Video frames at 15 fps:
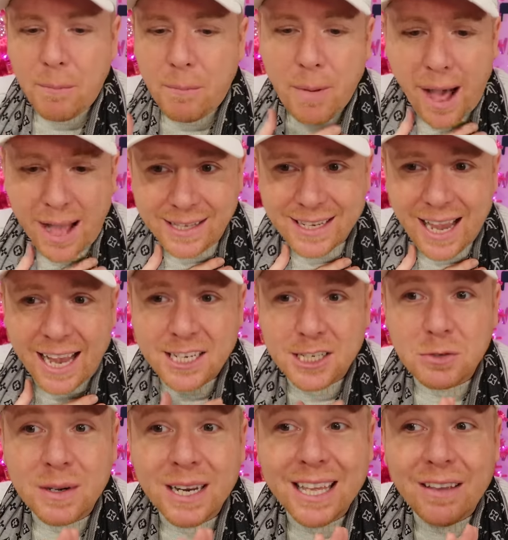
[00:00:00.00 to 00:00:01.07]
But I
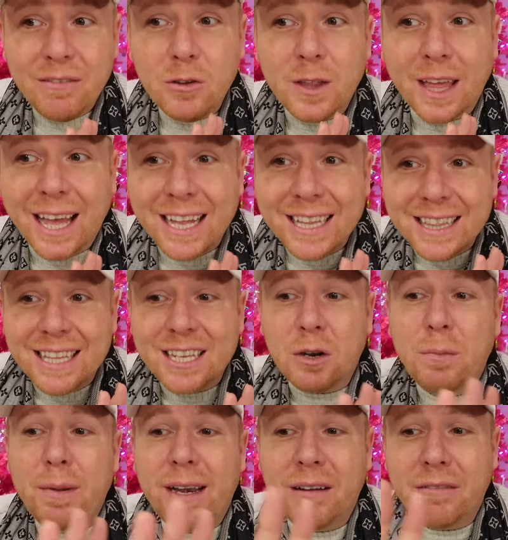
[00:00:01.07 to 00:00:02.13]
just wanna give you like a little
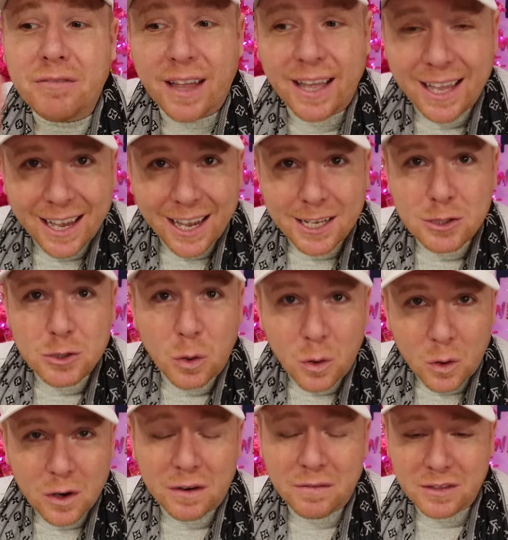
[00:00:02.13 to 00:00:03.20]
bit of like a
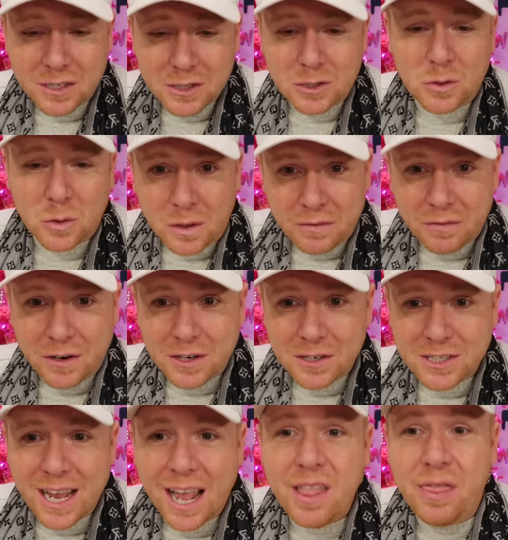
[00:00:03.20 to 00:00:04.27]
tour of the store
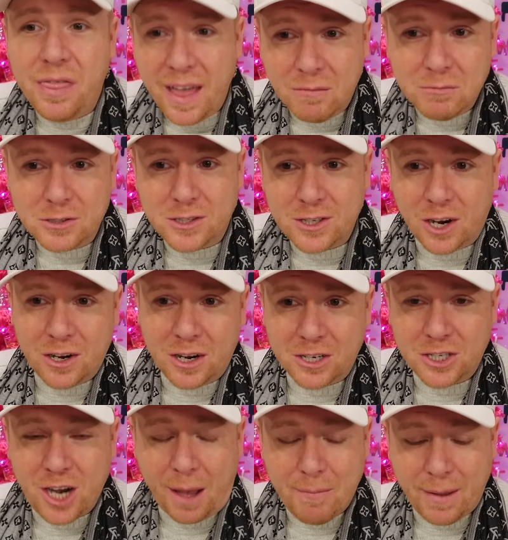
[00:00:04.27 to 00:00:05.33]
first, and then we'll start our
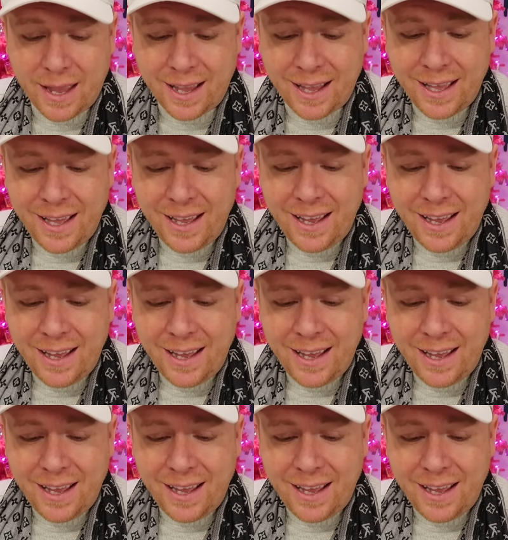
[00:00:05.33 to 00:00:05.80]
shopping.